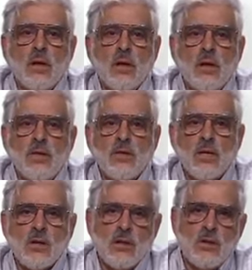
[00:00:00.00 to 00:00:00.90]

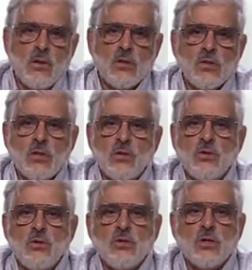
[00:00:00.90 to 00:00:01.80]
Incidentally, notice that the
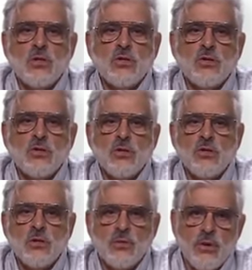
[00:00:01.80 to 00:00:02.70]
two signatures
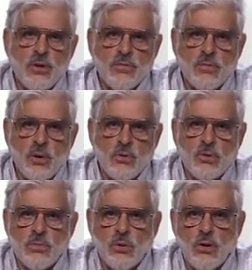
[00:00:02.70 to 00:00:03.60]
disagree for both
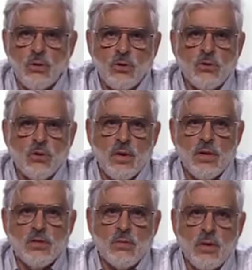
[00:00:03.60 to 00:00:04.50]
components, so they
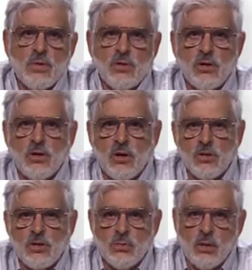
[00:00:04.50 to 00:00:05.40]
estimate the Jacquard
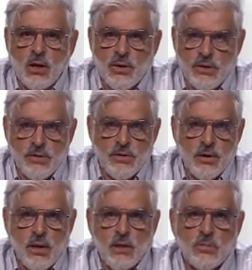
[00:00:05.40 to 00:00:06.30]
similarity of the
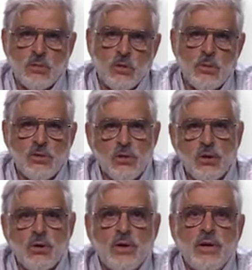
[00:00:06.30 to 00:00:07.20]
columns to be
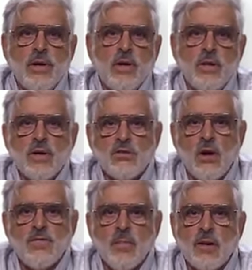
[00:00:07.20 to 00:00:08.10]
0. And that's
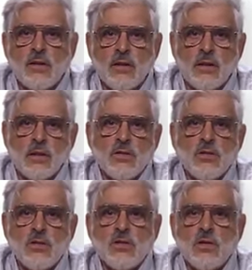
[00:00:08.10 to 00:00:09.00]
off by a little,
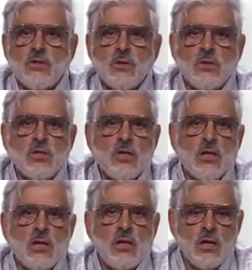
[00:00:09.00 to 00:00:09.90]
since, as you can
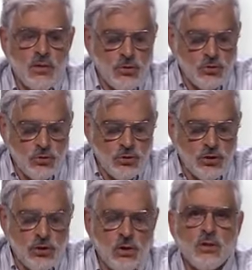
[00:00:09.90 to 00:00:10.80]
see, the true
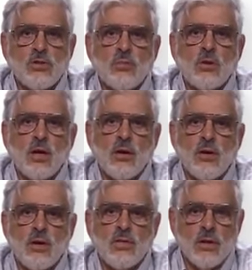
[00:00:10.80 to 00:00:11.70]
Jacquard
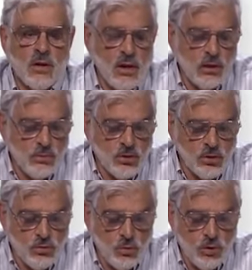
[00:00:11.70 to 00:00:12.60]
similarity of the columns
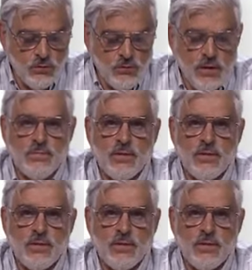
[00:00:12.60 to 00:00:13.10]
is 1/5.